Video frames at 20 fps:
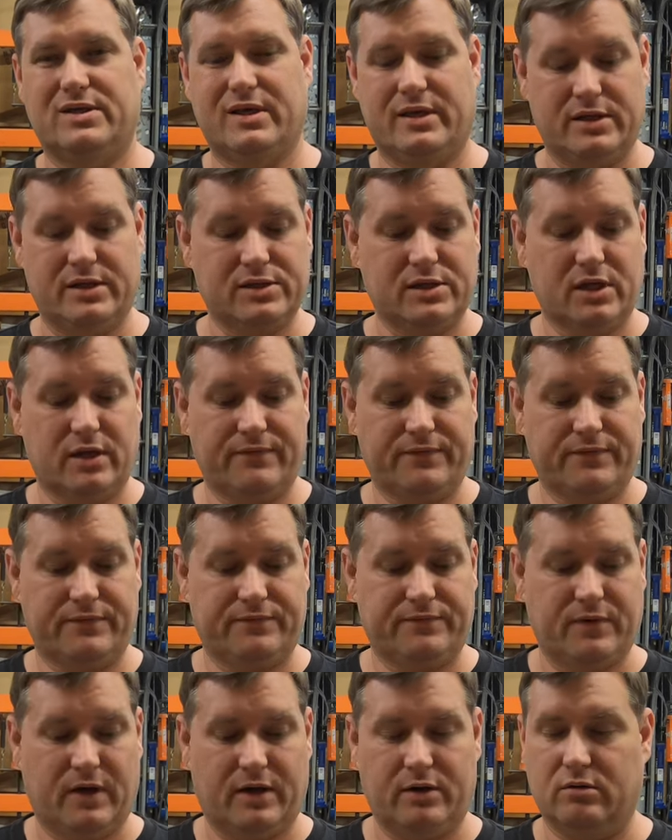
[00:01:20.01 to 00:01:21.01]
And it's stuff,
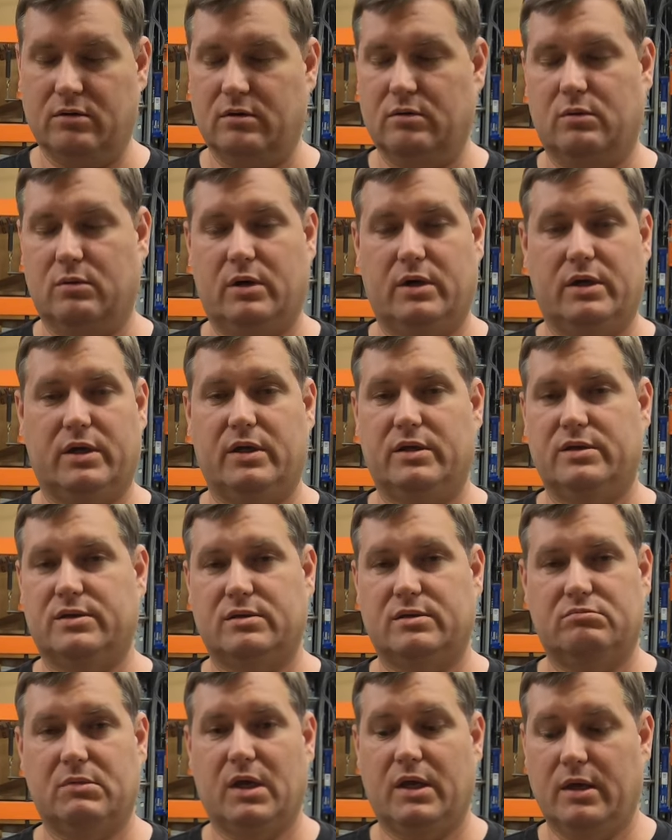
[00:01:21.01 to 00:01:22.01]
I don't know what it
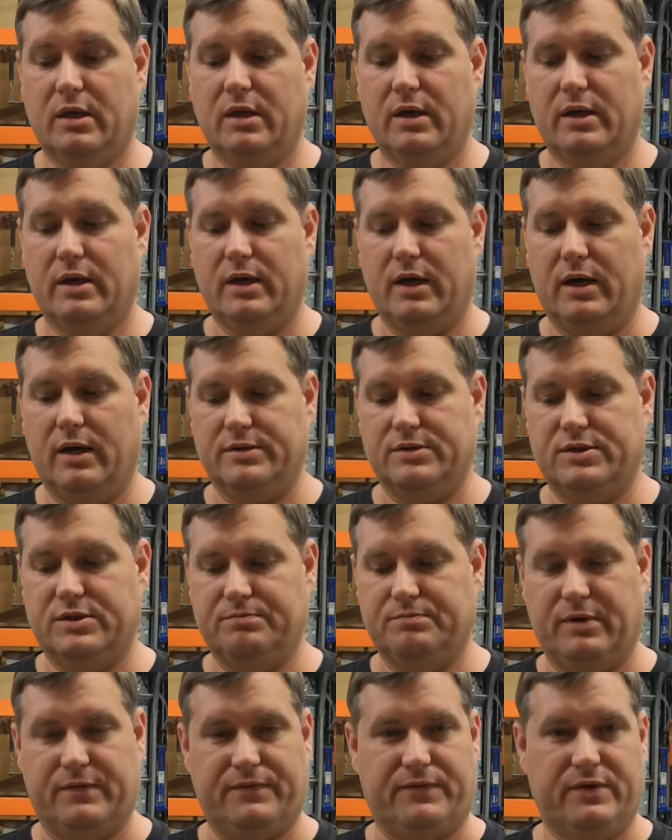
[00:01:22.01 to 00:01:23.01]
is. Uh,
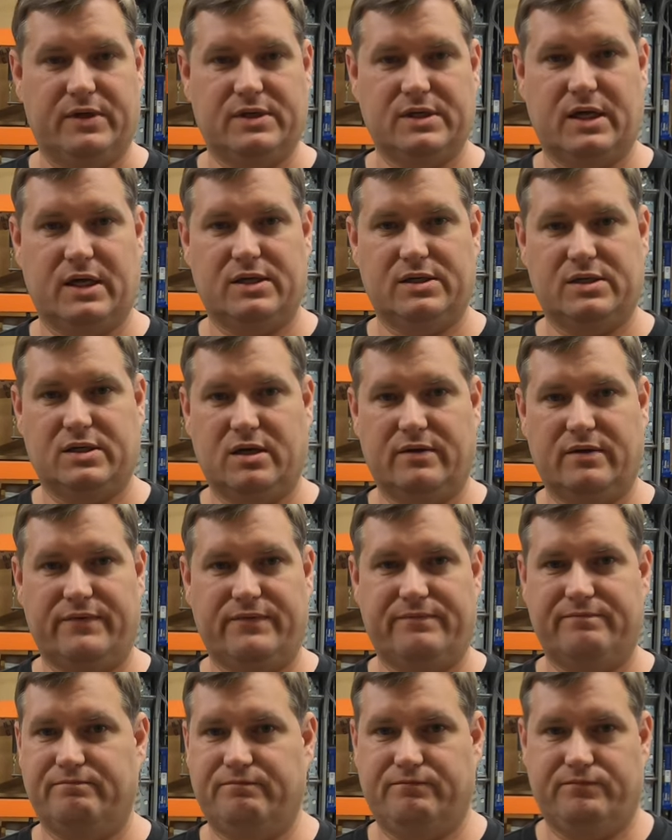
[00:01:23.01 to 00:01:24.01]
but for this kind of stuff,
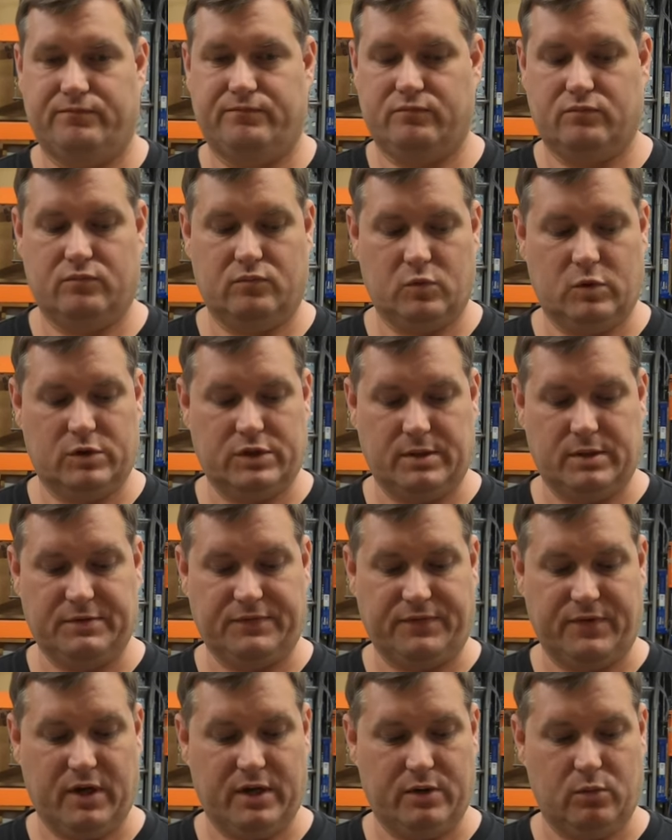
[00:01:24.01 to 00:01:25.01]
seems
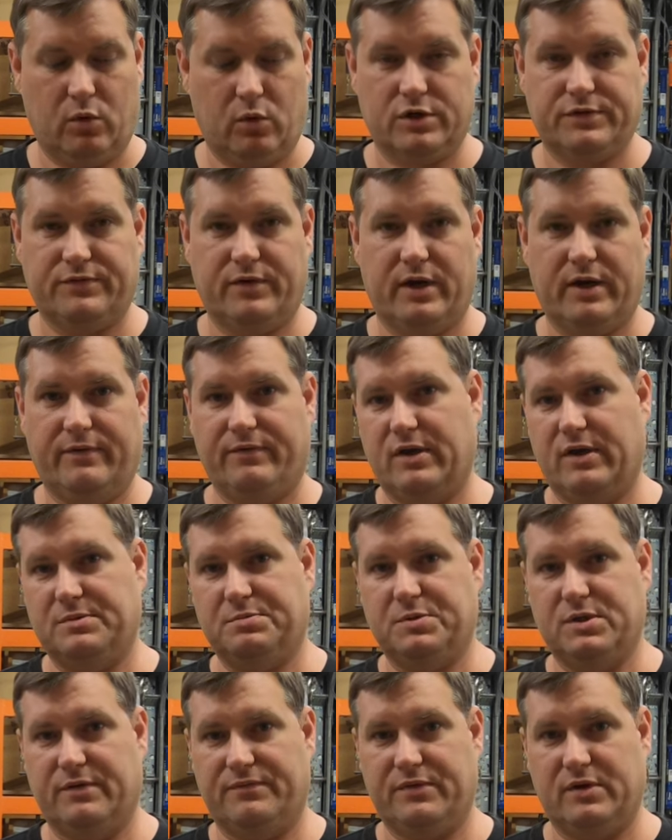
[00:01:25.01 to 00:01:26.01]
fine, works fine. I've got some
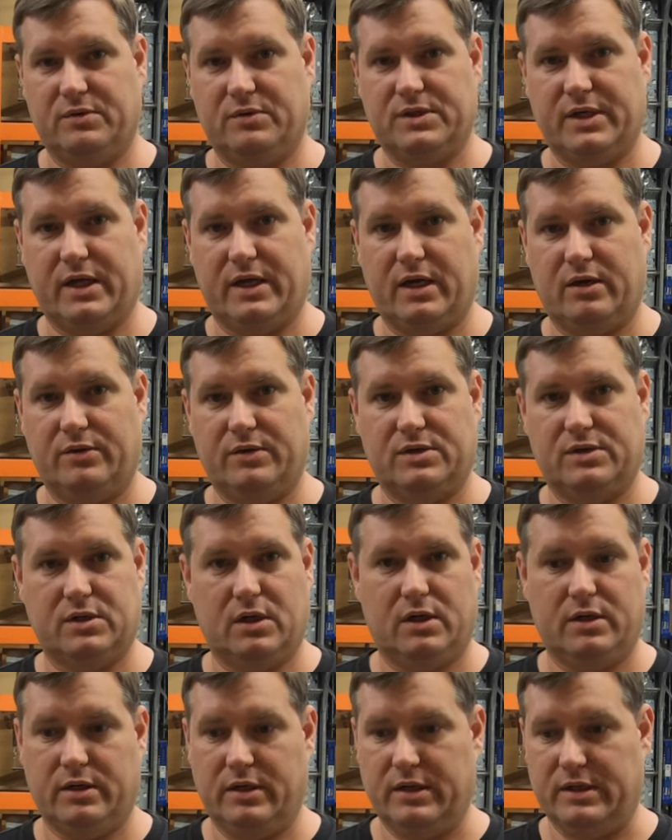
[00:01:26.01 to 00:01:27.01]
stuff that sat out in the
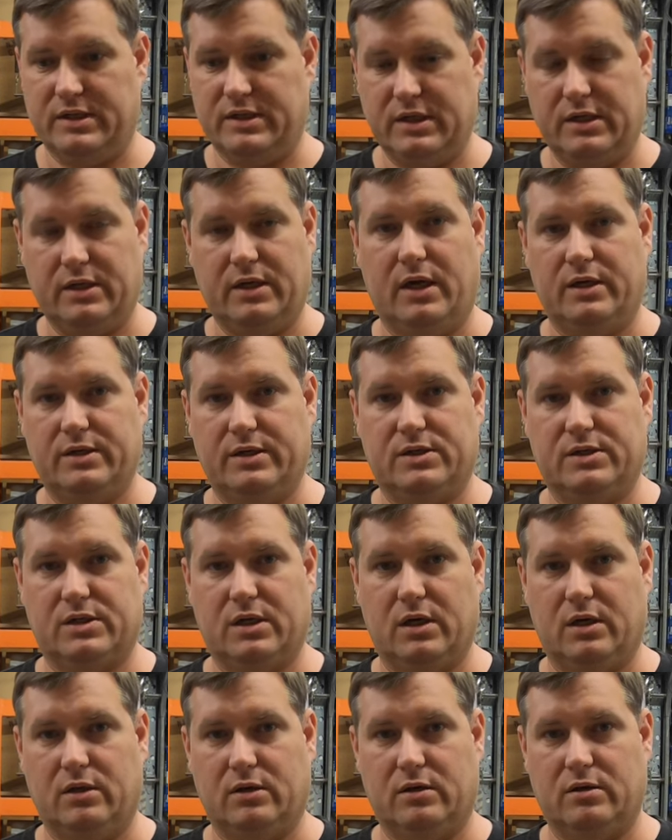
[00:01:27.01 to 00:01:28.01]
sun and it did not
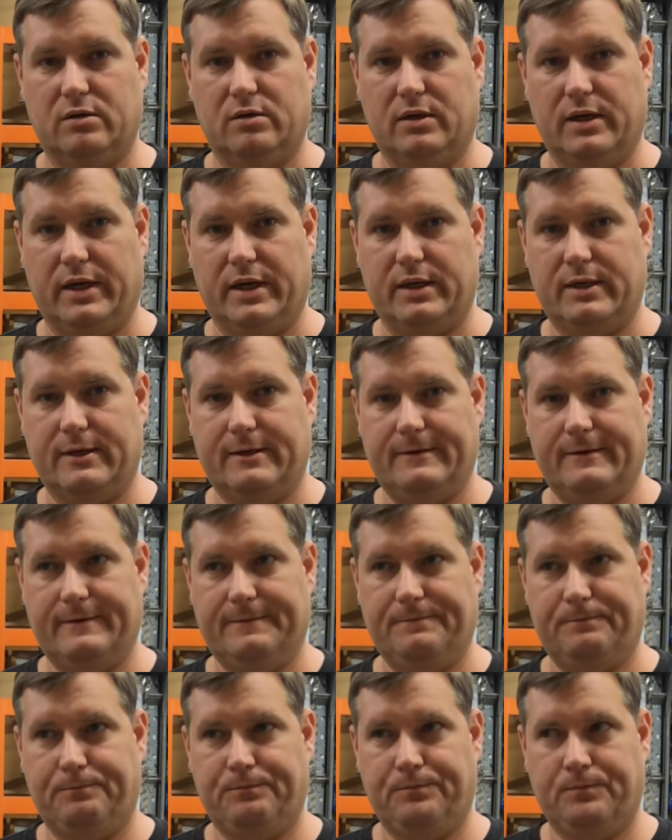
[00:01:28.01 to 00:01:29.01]
discolor, like uh,
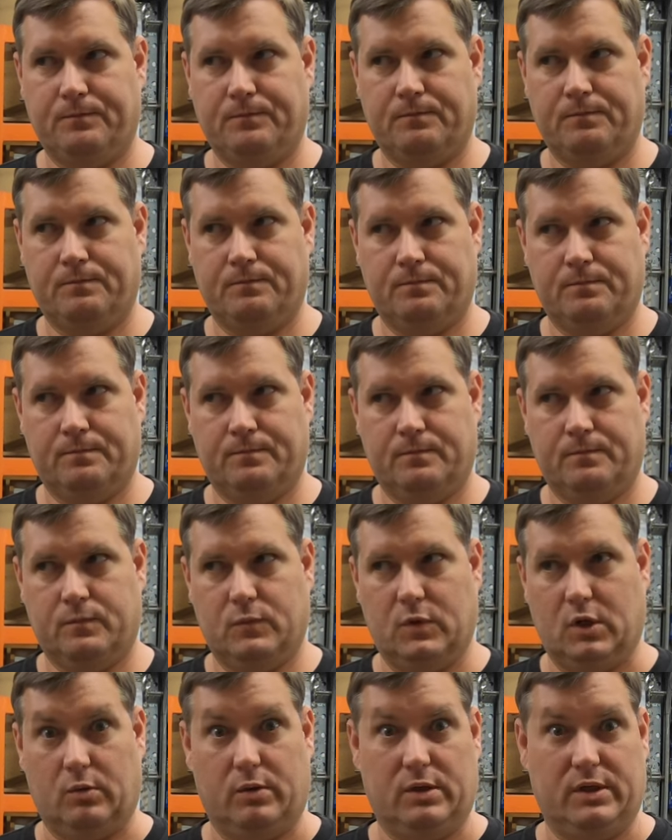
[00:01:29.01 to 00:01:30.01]

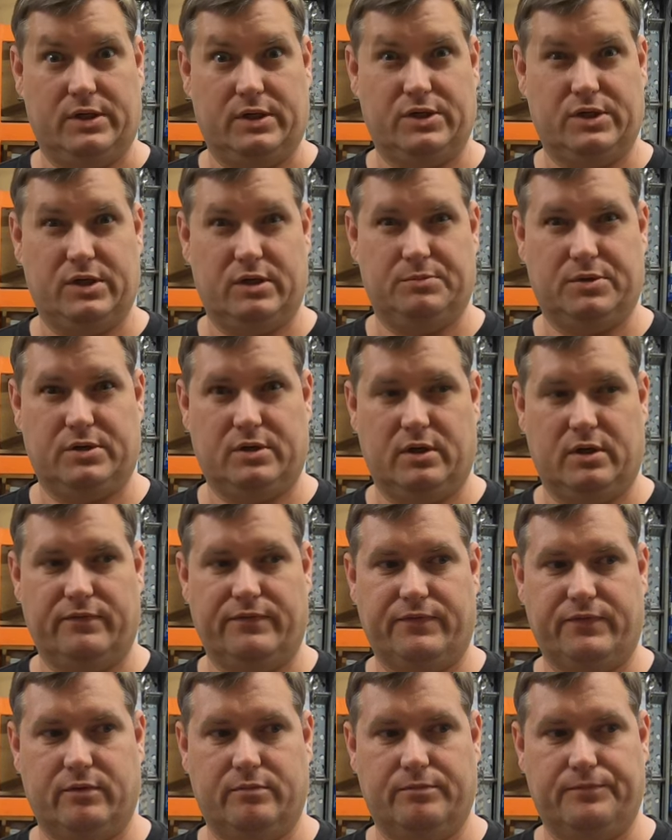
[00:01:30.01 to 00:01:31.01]
the really cheap stuff
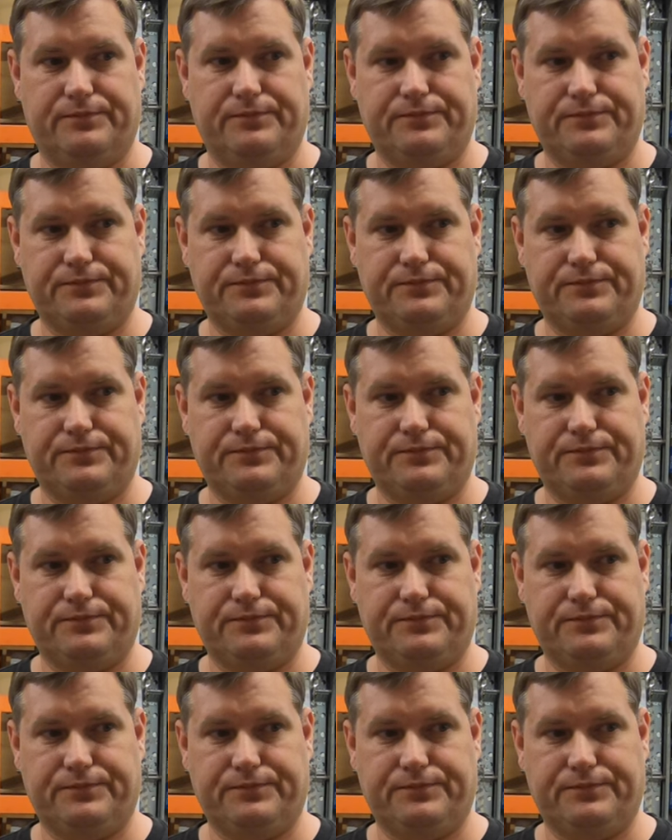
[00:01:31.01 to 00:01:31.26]
from.